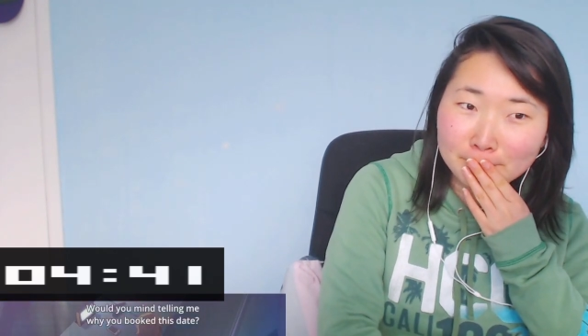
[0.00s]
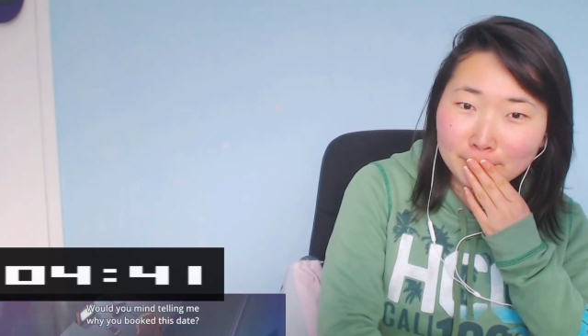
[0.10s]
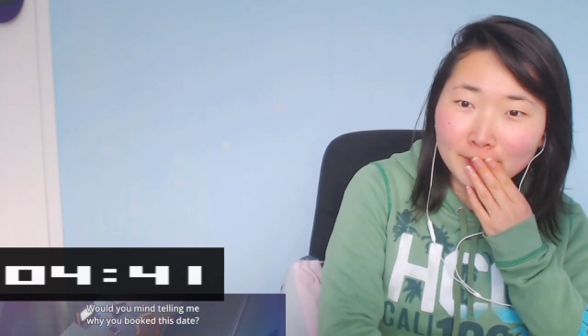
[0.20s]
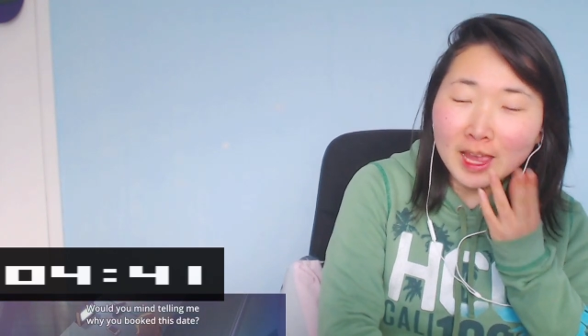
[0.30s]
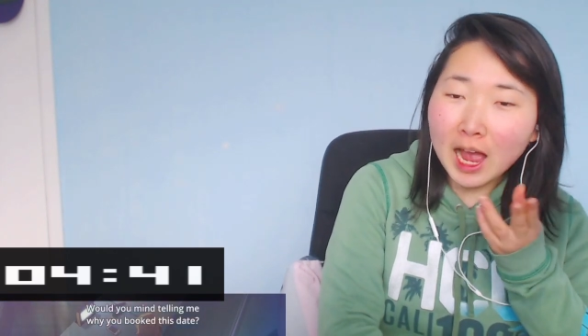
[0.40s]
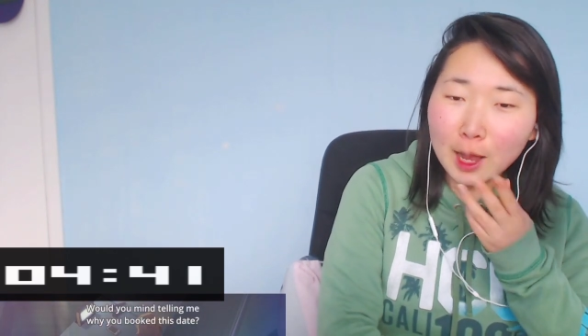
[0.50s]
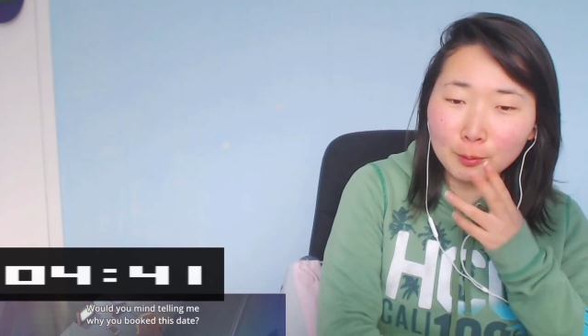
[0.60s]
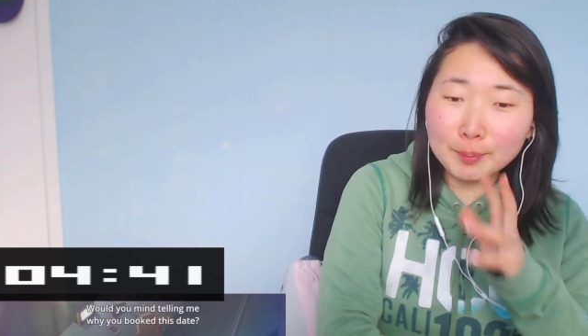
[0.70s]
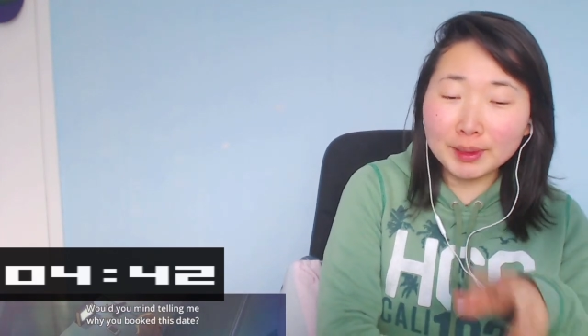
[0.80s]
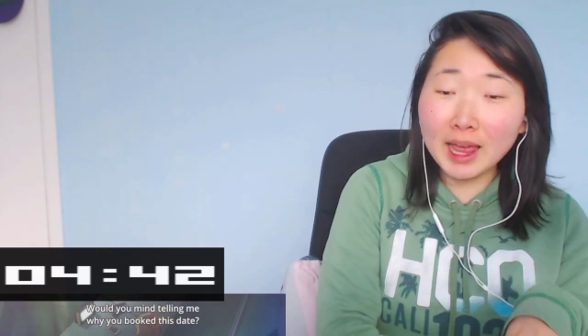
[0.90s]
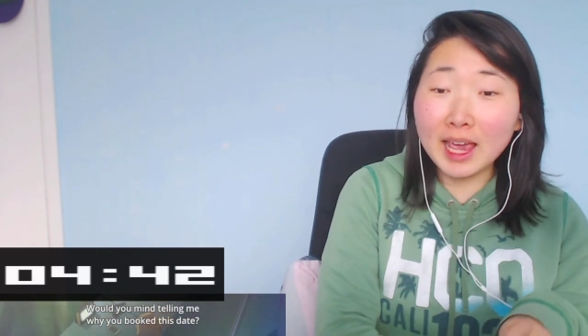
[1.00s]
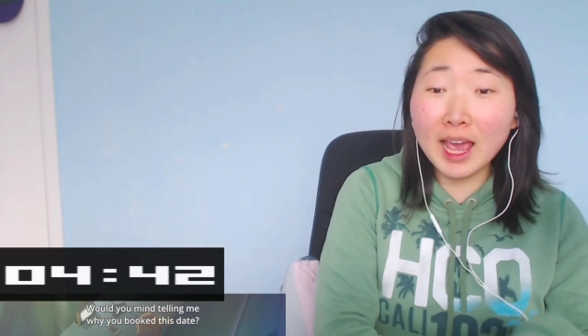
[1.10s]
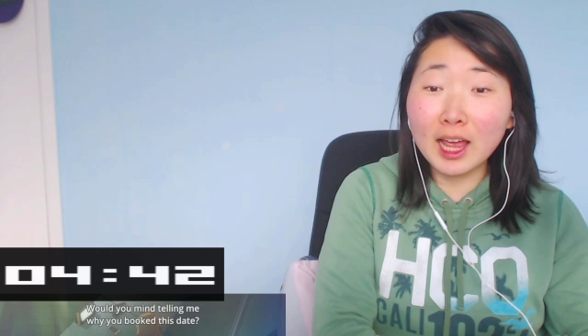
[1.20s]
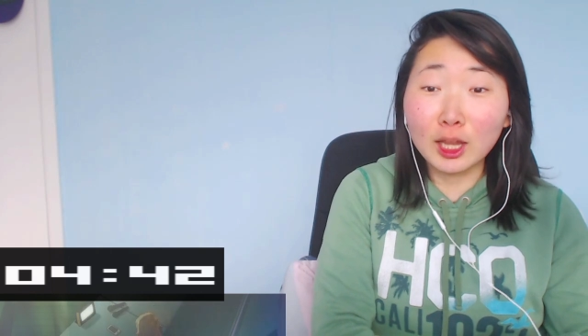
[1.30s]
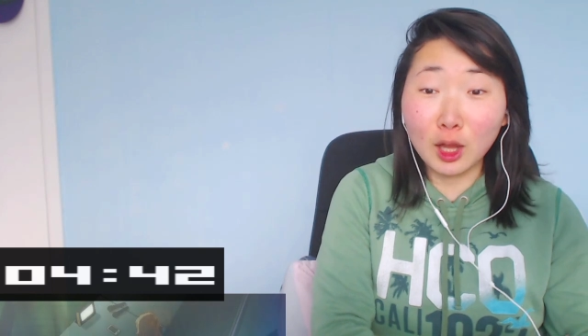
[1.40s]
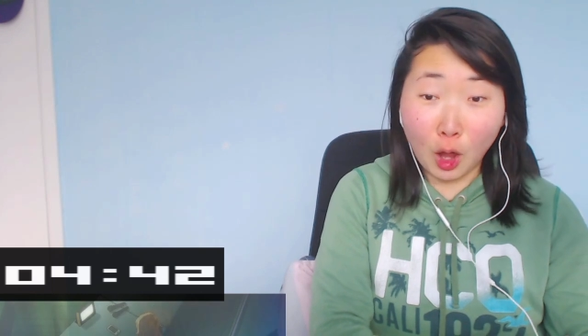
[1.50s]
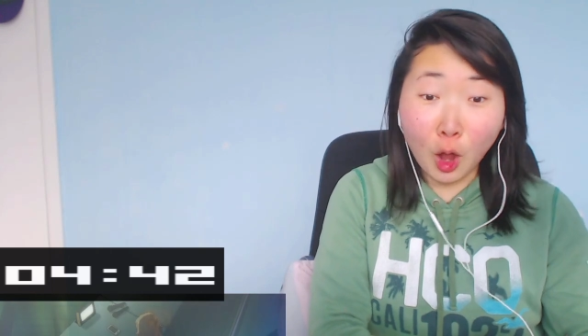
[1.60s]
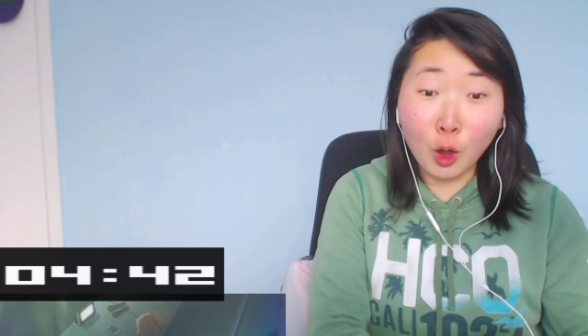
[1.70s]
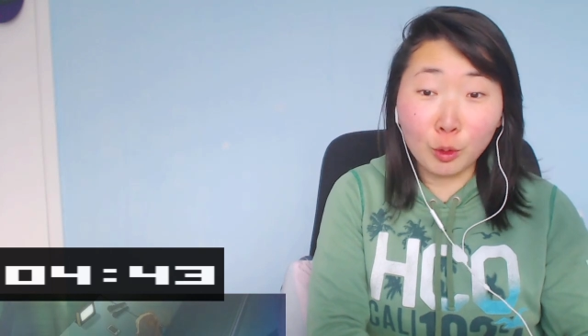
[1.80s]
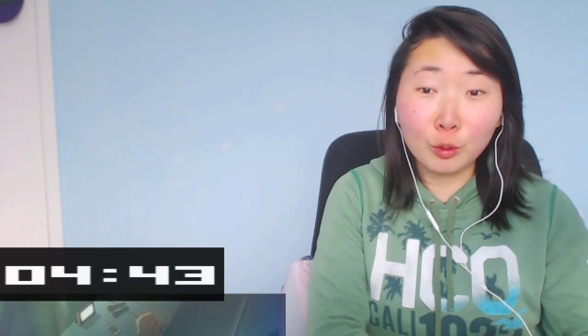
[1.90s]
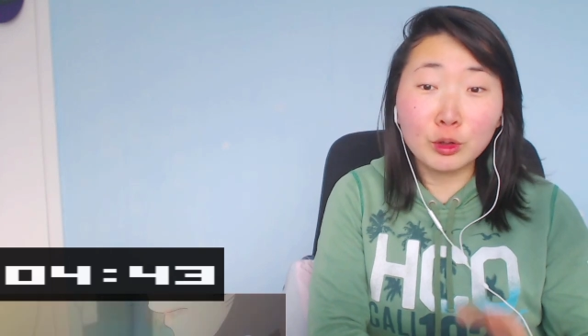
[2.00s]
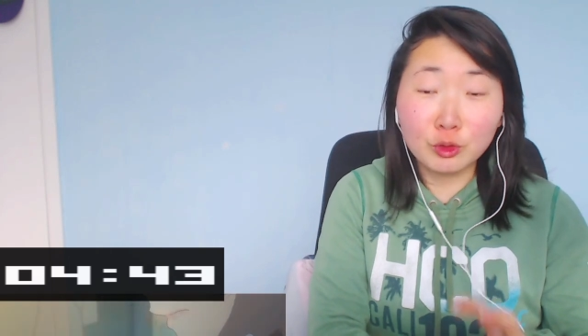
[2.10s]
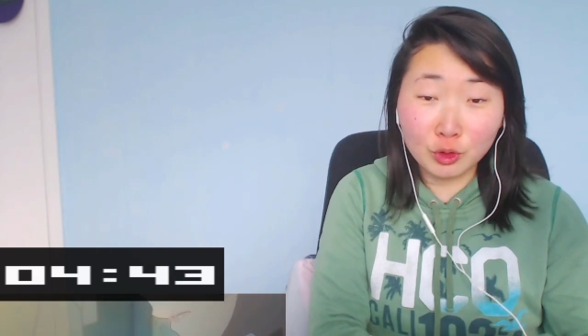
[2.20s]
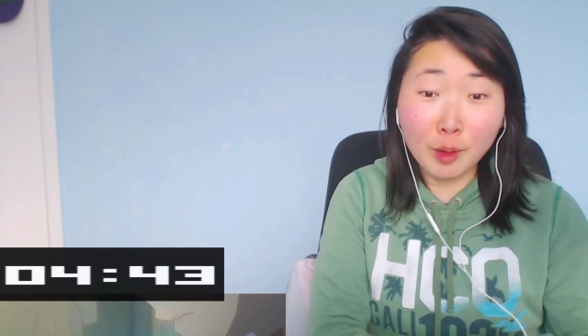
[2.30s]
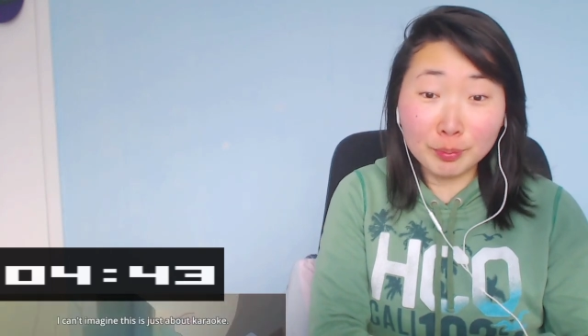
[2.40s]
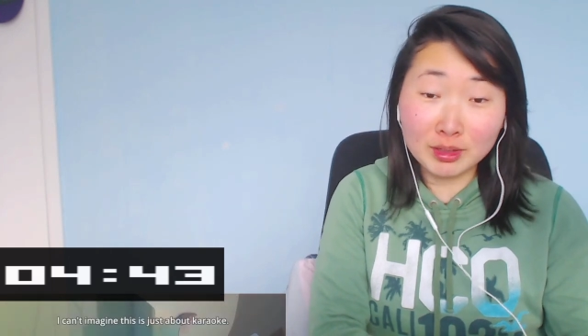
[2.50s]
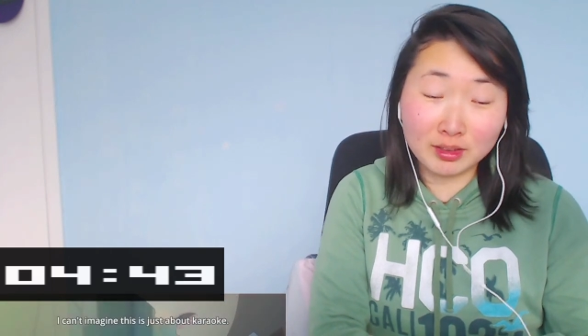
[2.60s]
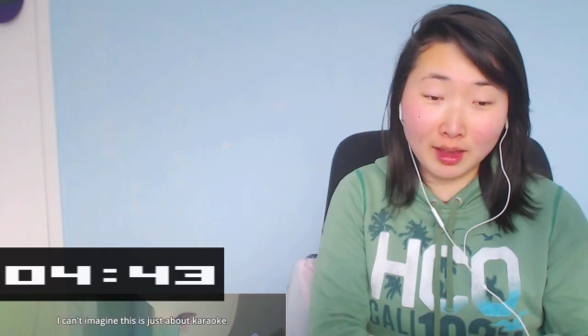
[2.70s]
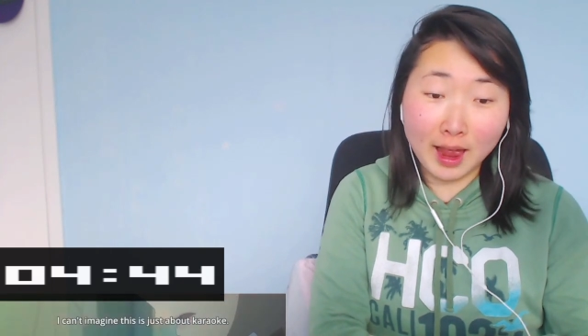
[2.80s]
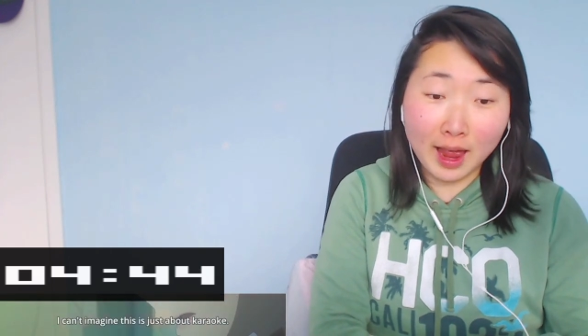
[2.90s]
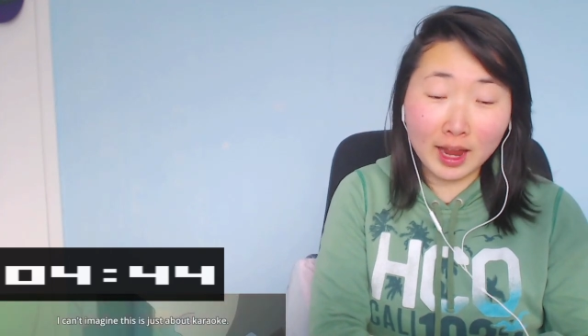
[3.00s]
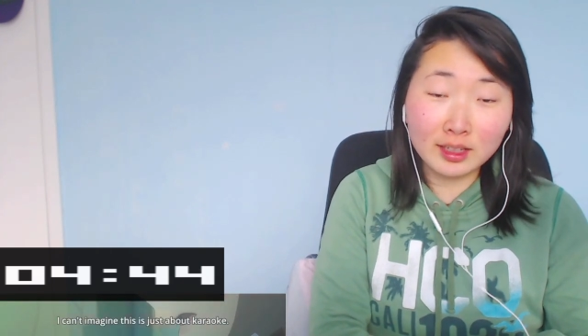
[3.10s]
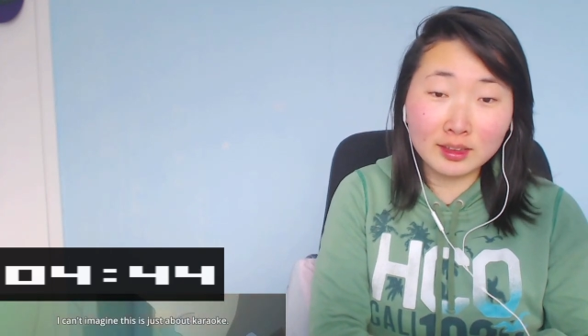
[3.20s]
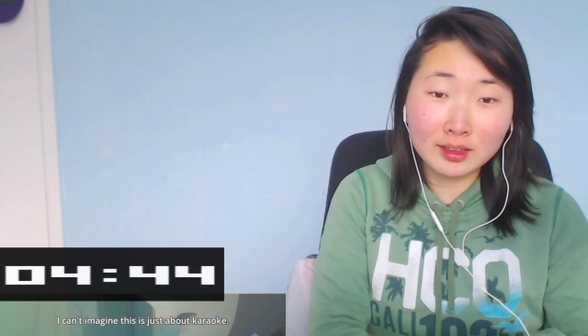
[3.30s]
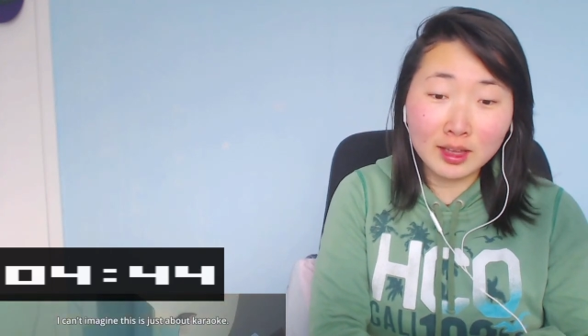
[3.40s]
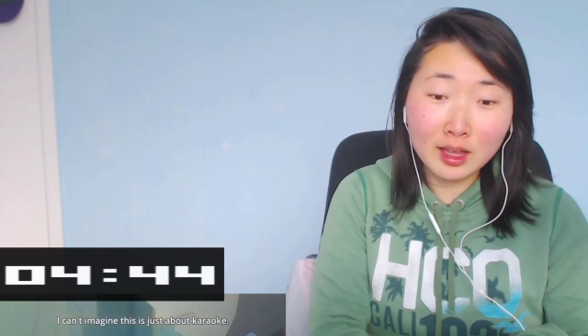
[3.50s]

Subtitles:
Yeah, I would be like, ho, drop this act.